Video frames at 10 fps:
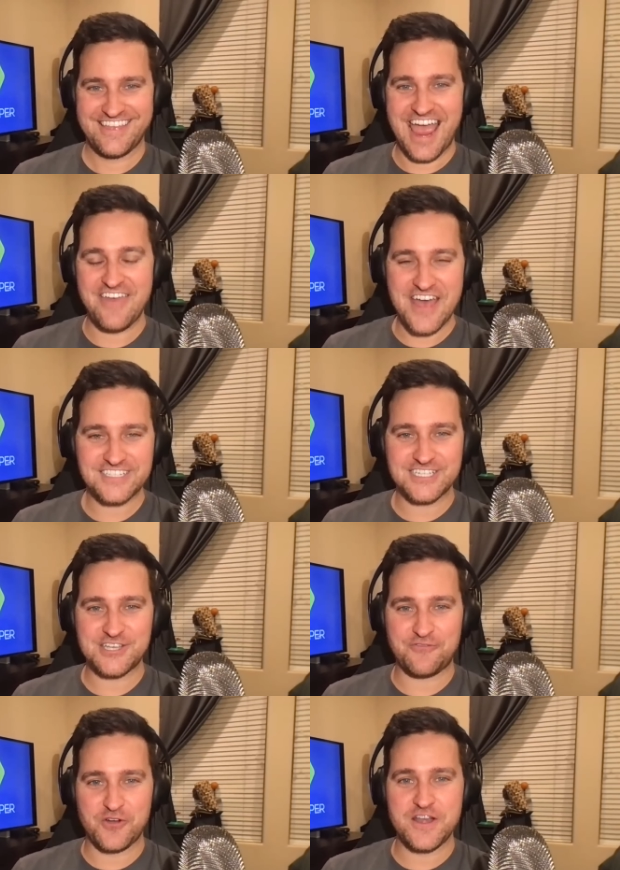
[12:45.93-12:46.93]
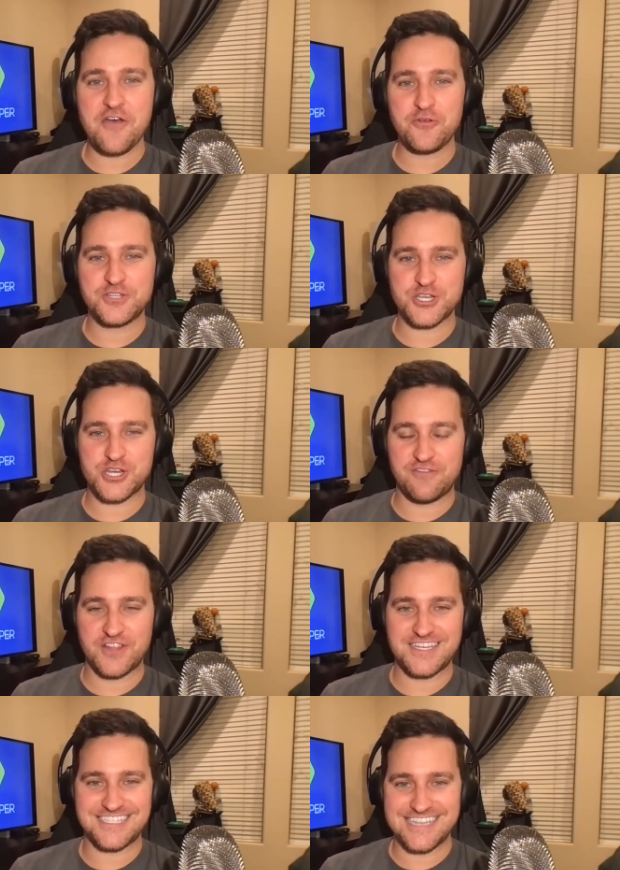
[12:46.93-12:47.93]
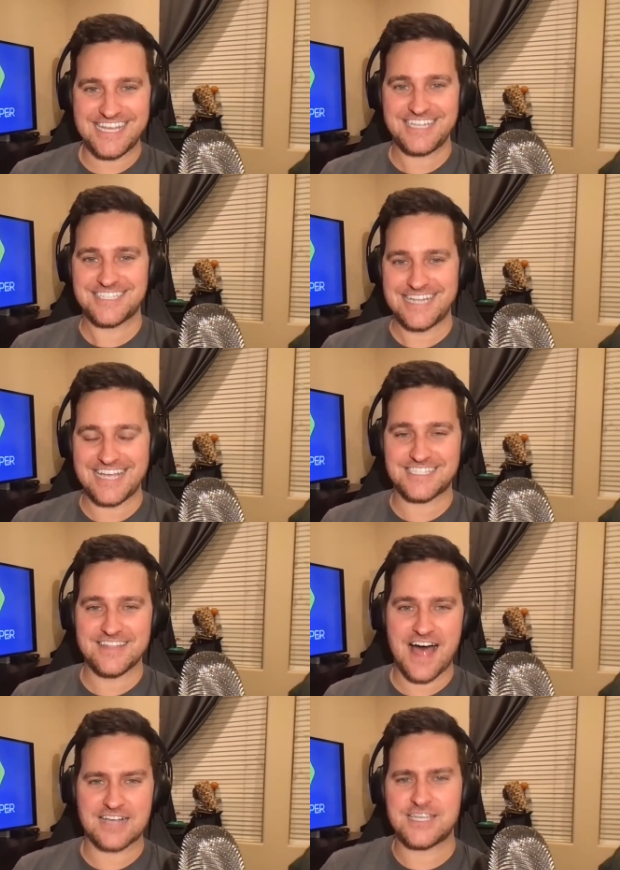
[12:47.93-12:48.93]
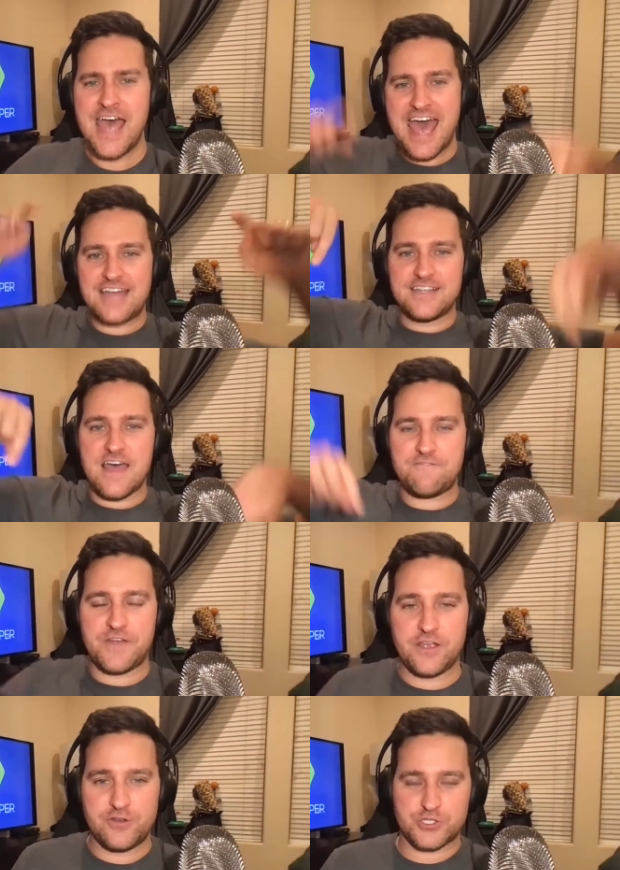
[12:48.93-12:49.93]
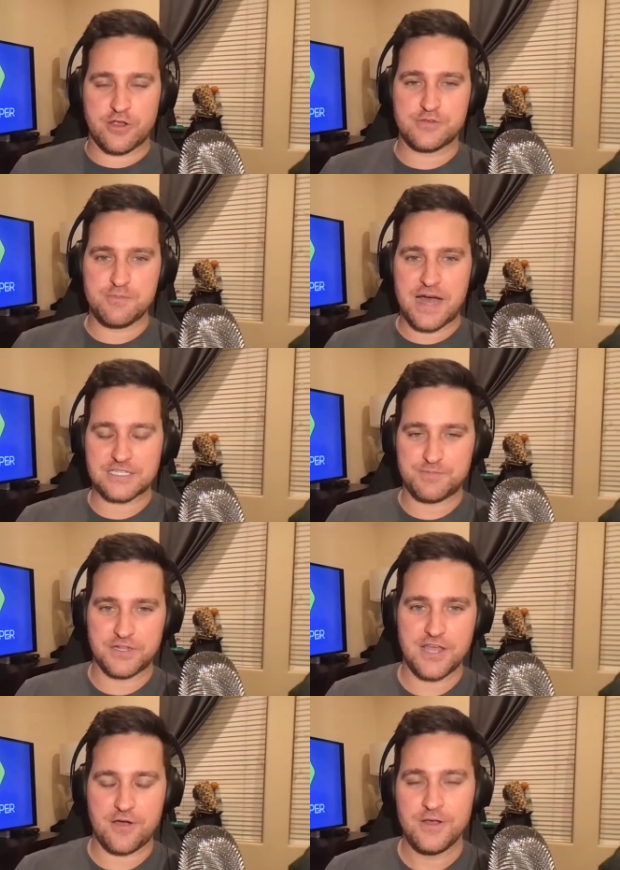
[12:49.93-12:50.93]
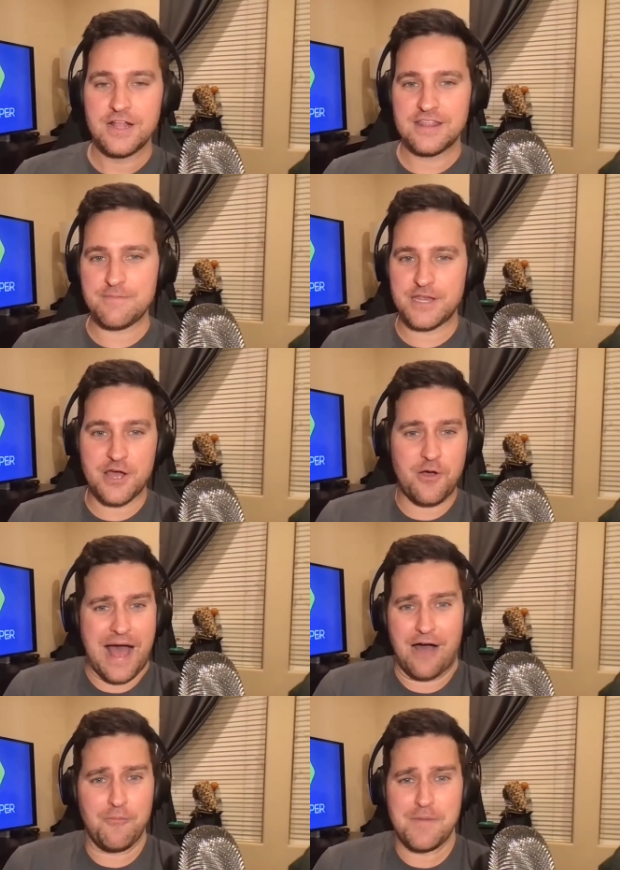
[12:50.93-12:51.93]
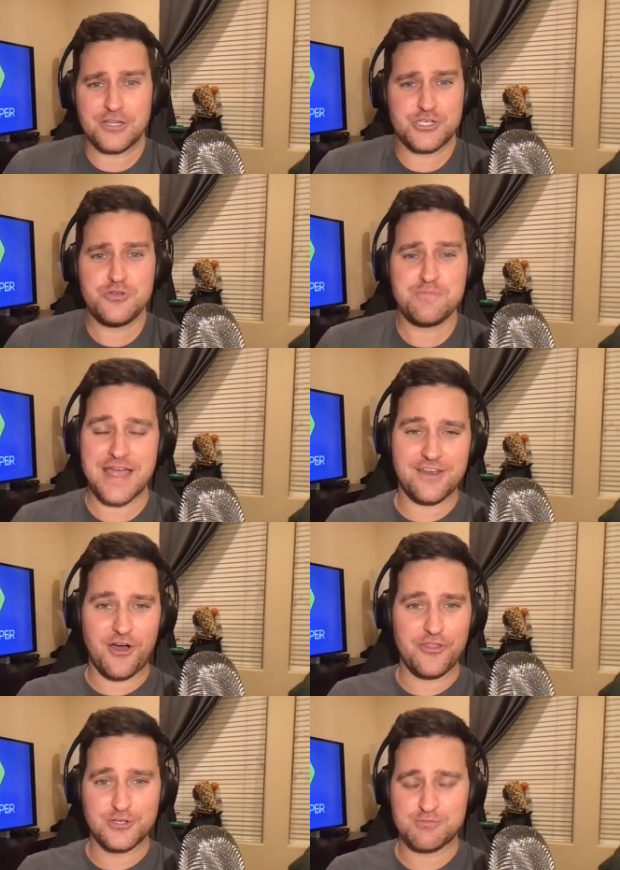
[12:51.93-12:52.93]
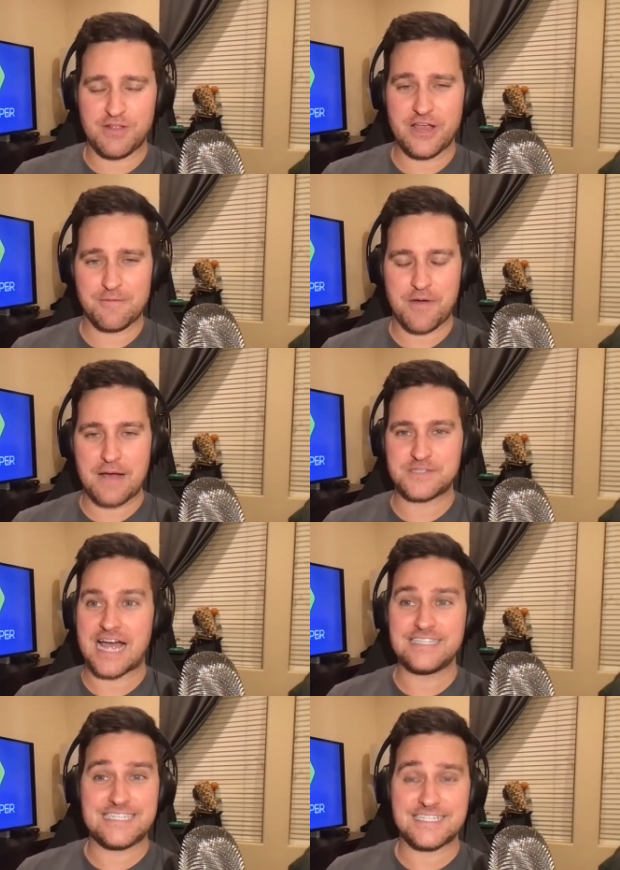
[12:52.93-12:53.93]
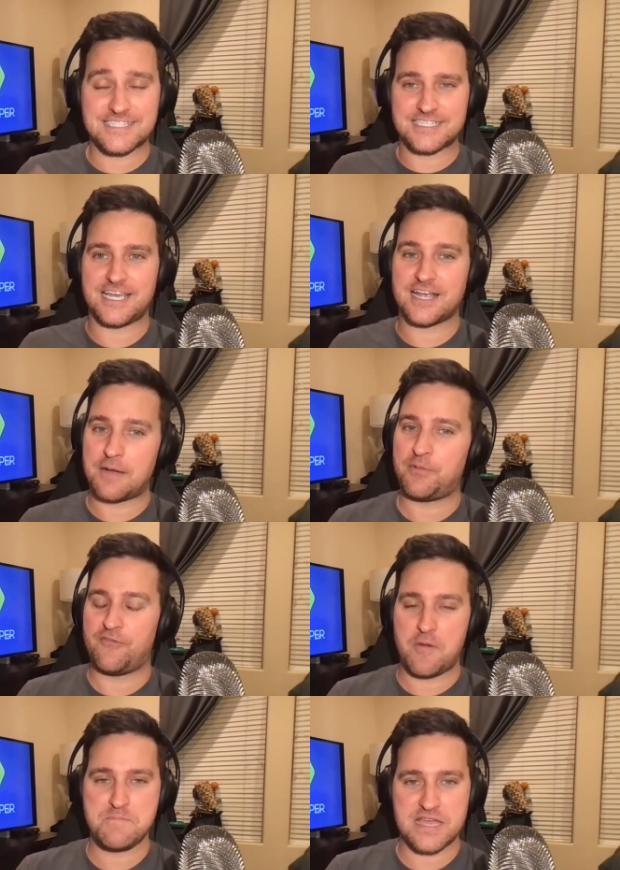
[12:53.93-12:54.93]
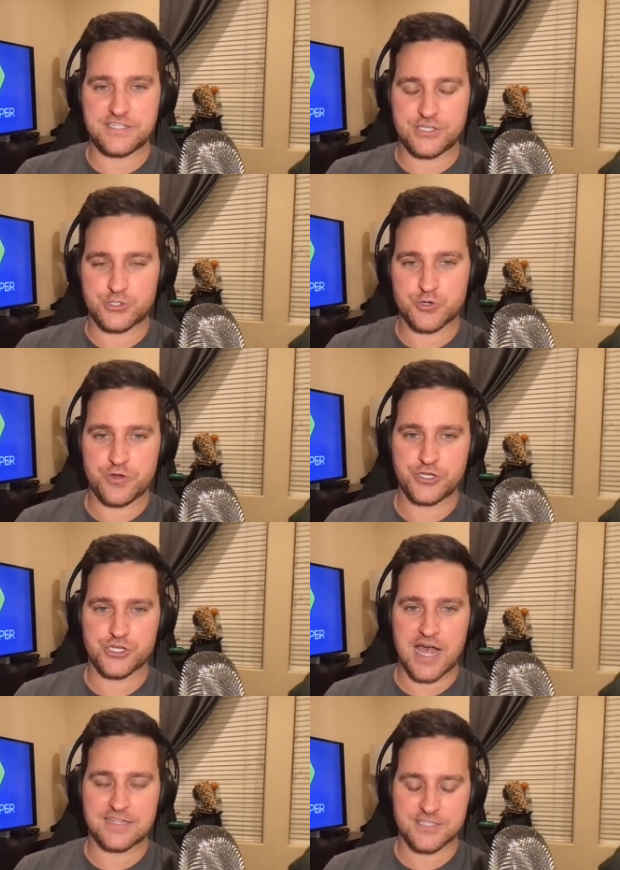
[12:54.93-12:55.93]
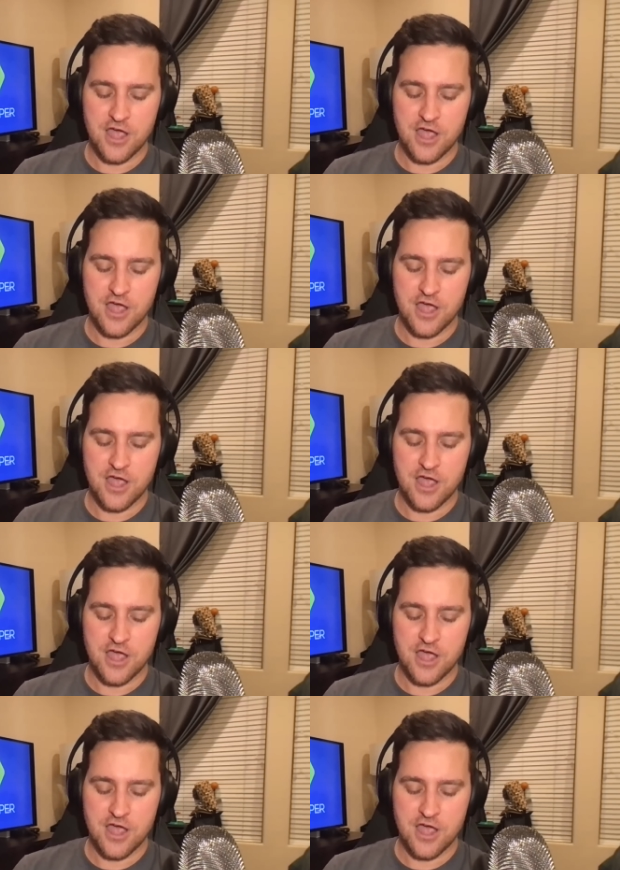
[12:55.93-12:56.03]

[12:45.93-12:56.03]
And that does it for another edition of Lindy's Leans, Likes, and Locks. Head to that video description box below. Let me know how much you made on those player props. I did see a couple of amazing screenshots